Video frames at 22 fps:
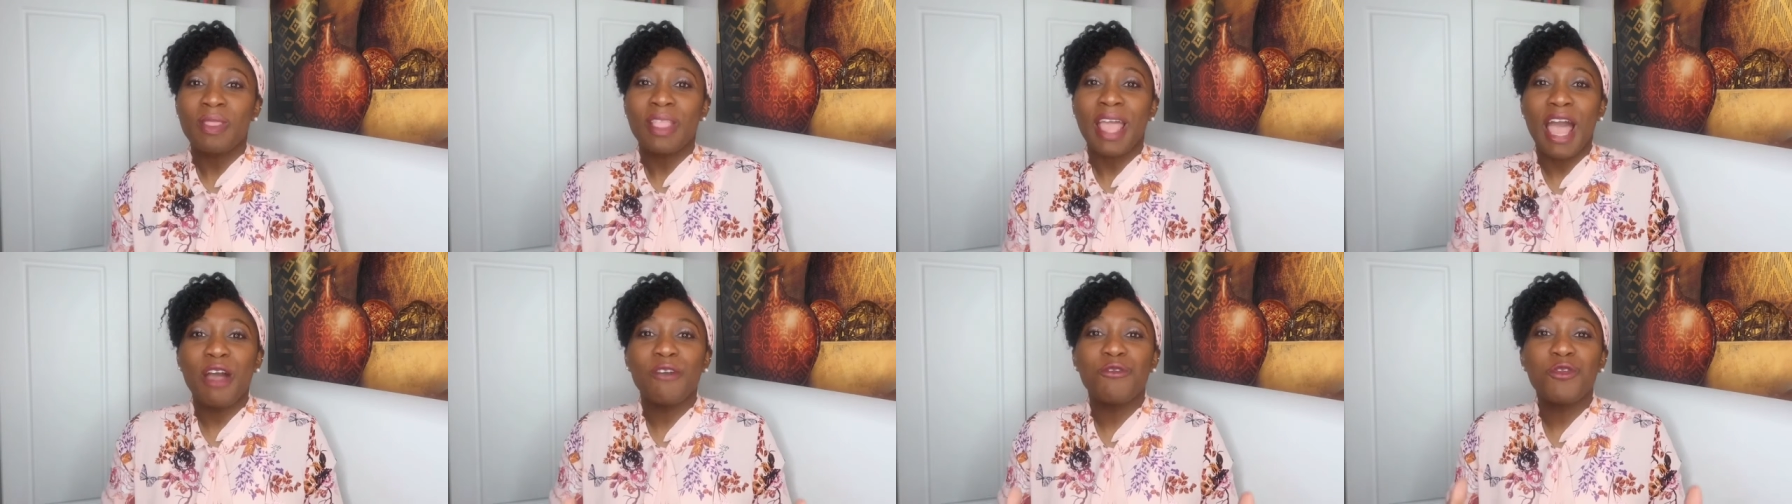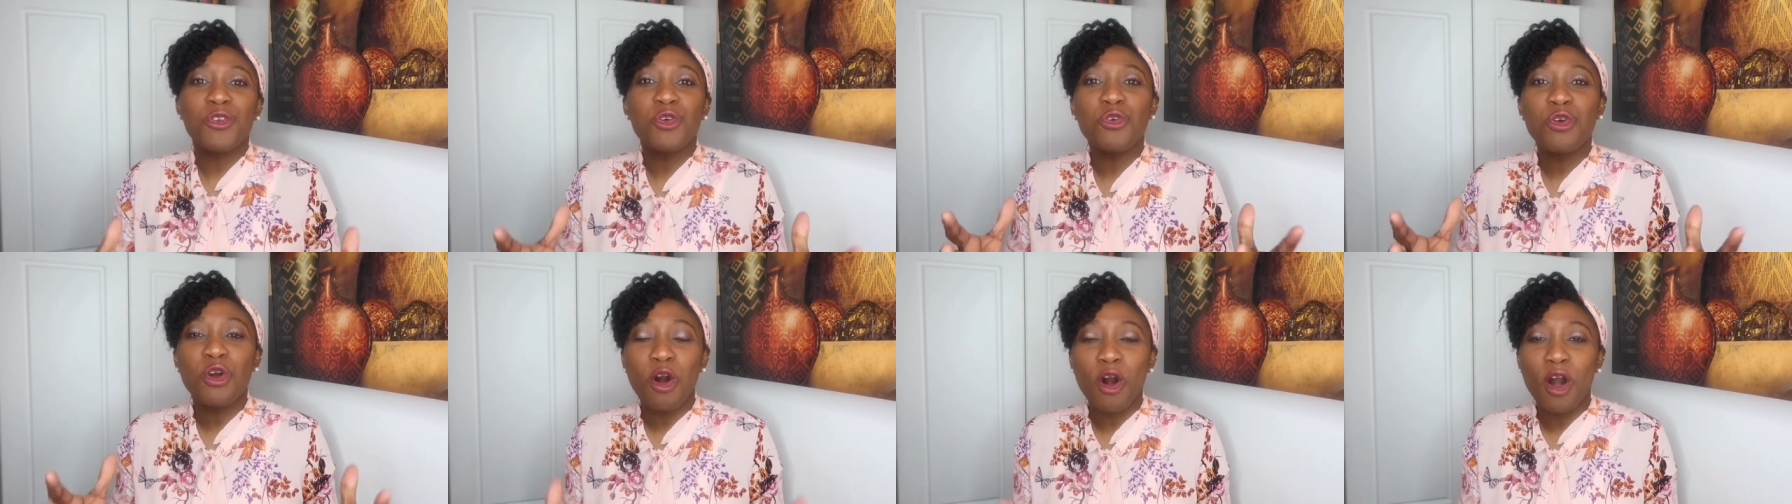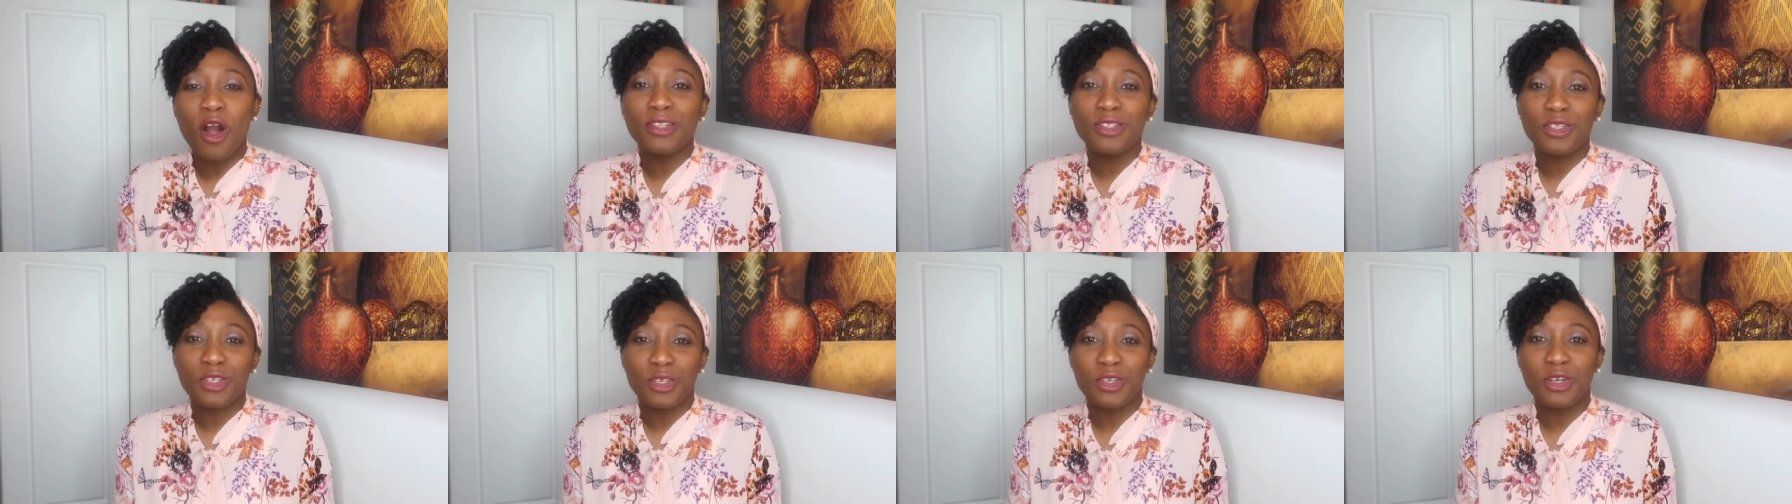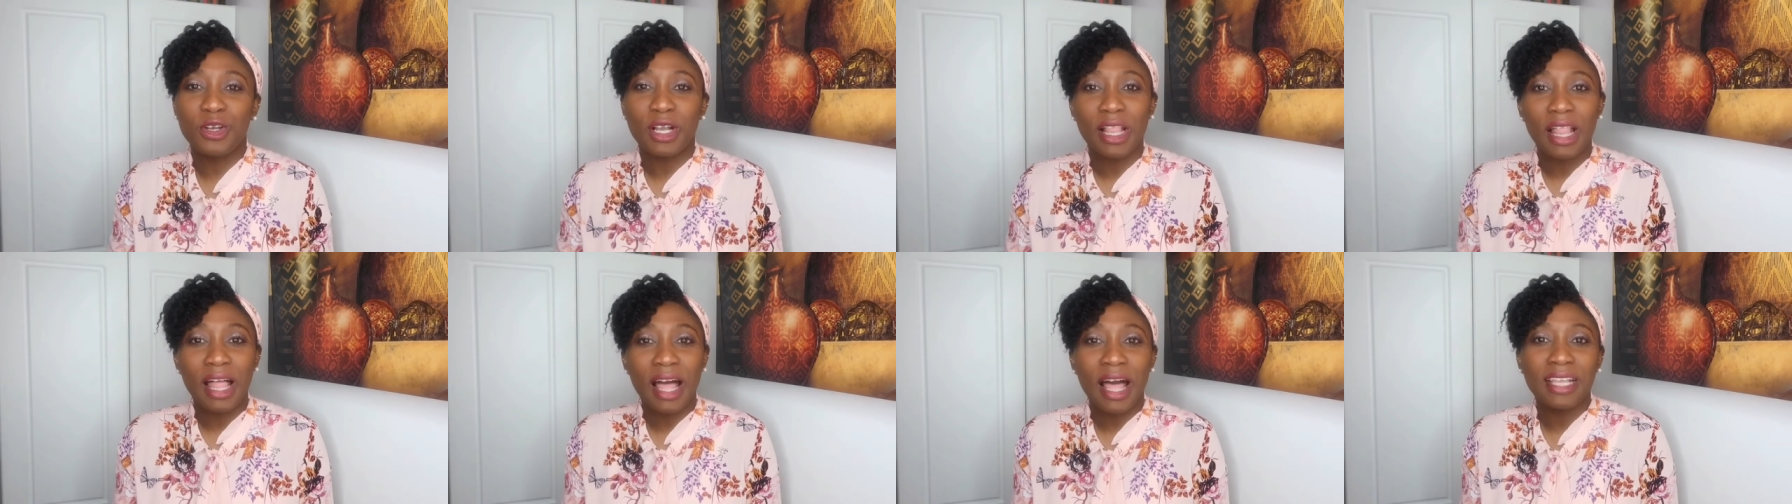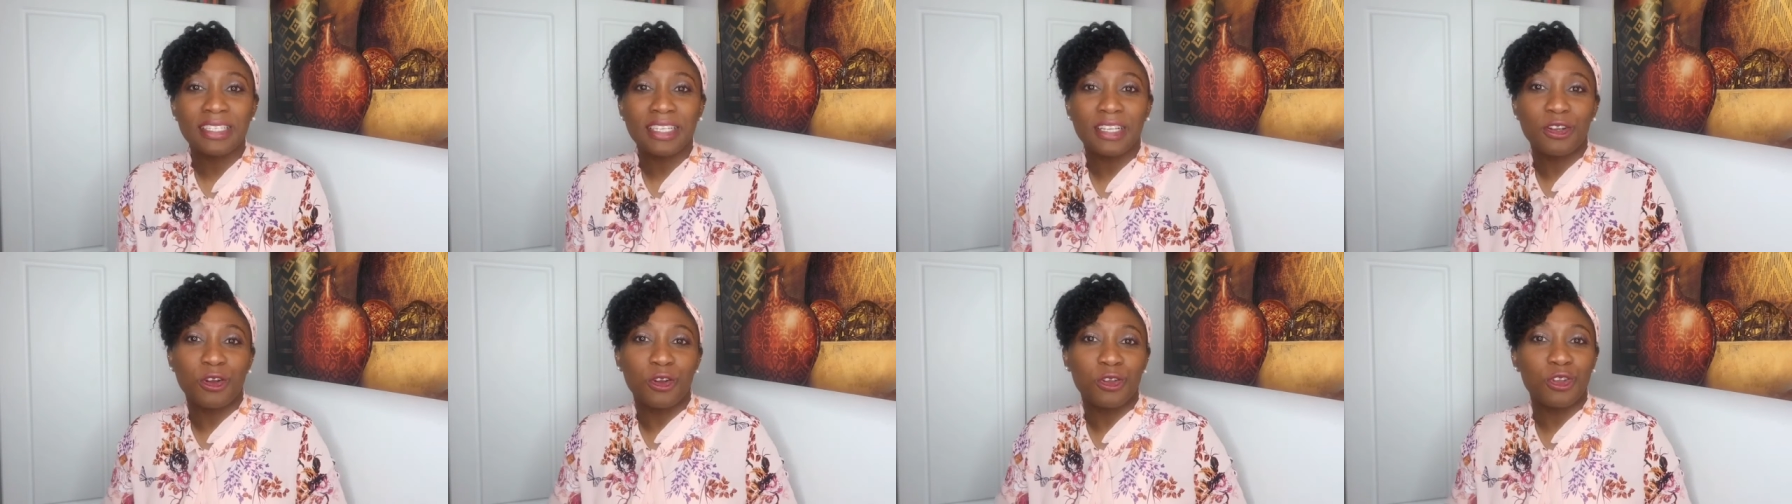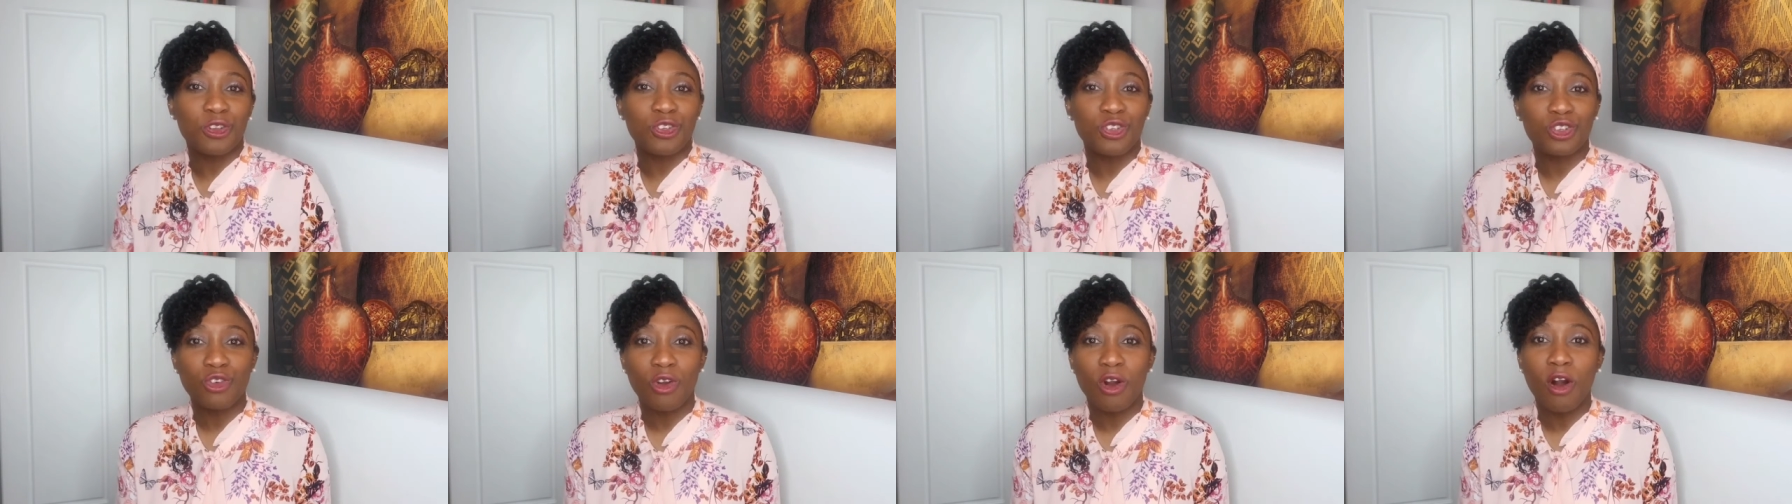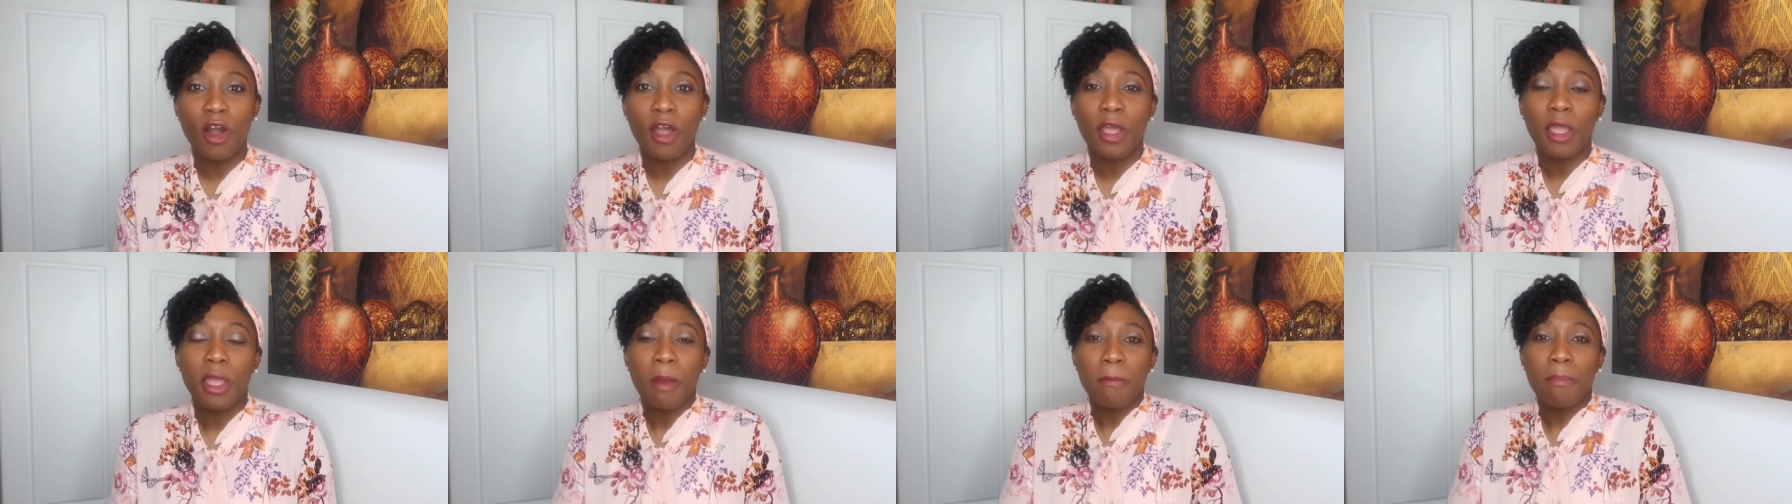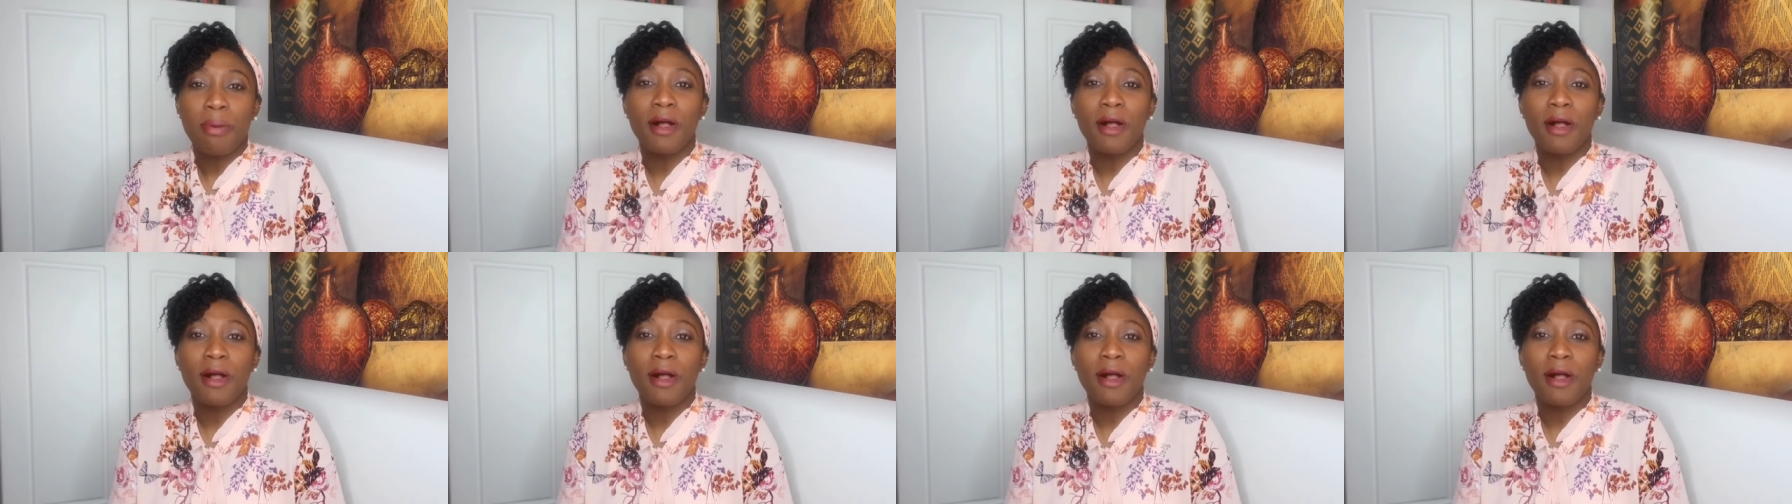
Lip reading: Have you gone to your closet or your drawer,